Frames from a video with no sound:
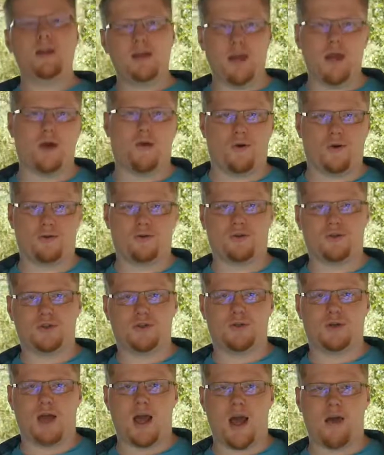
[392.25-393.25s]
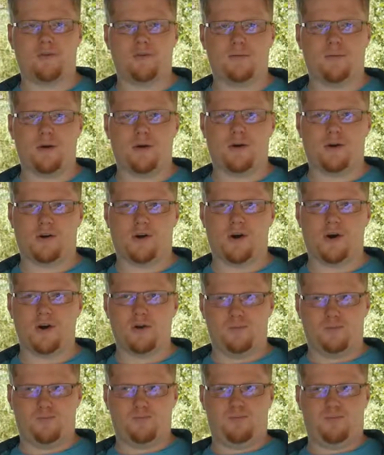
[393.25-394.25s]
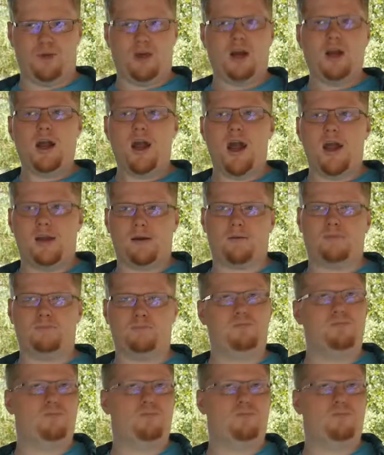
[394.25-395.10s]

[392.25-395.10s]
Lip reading: characters you would have in a Mario Kart, you're gonna end up